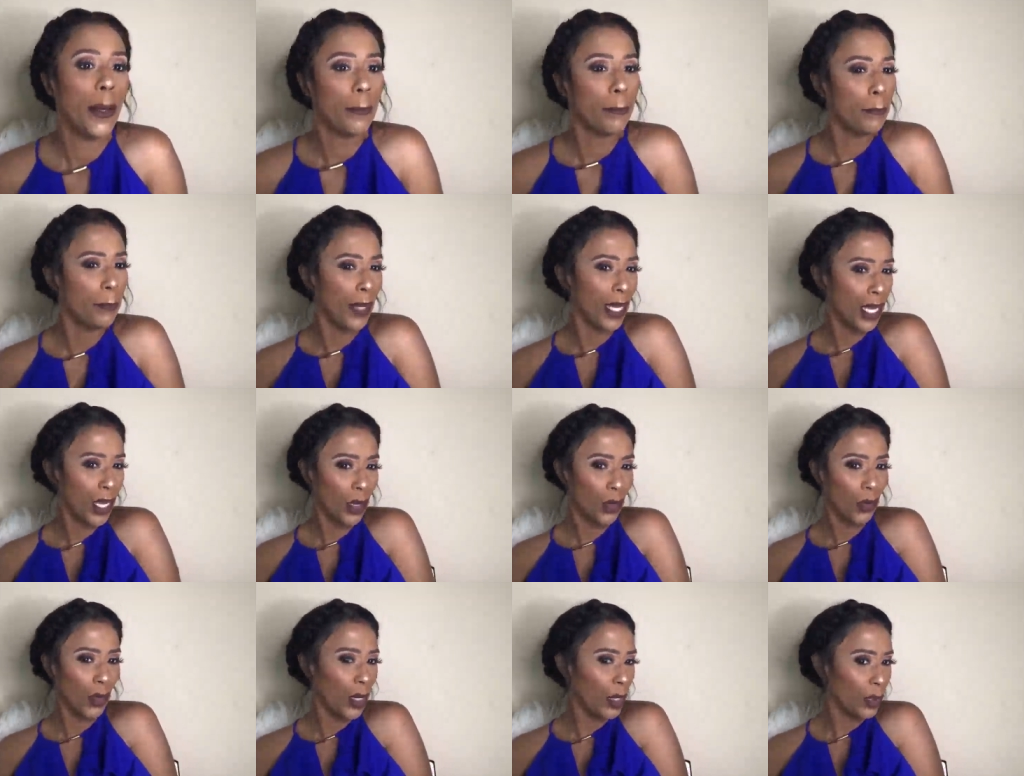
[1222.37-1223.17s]

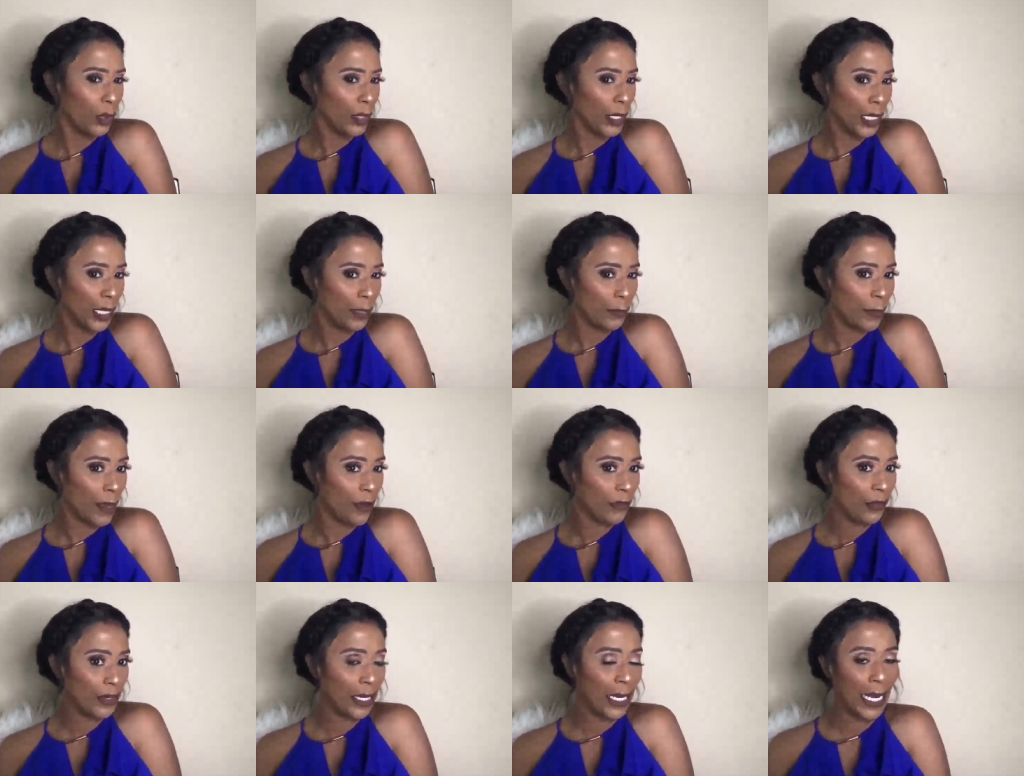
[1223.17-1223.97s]
blow on him
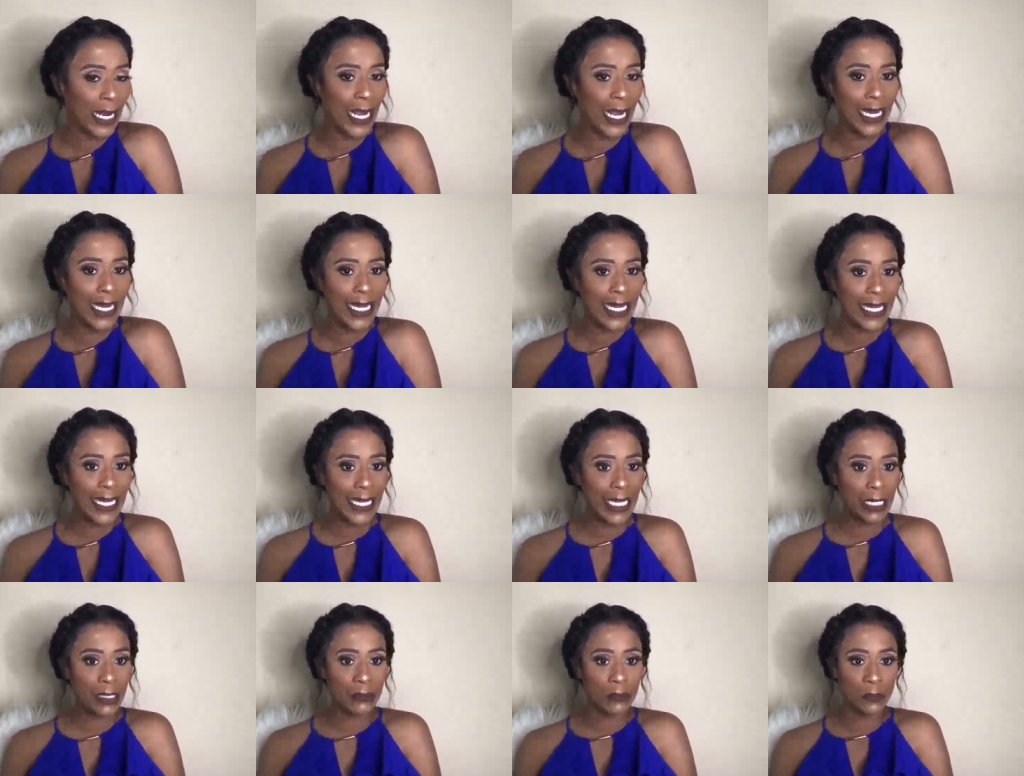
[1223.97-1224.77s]
every now and
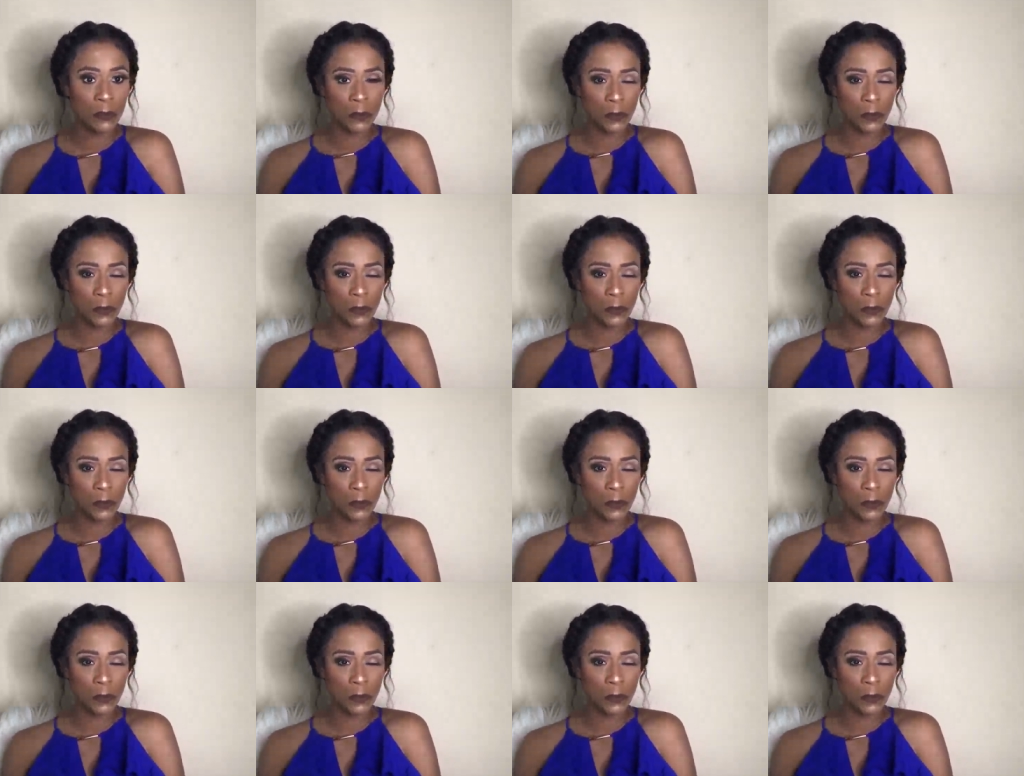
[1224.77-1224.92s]
again?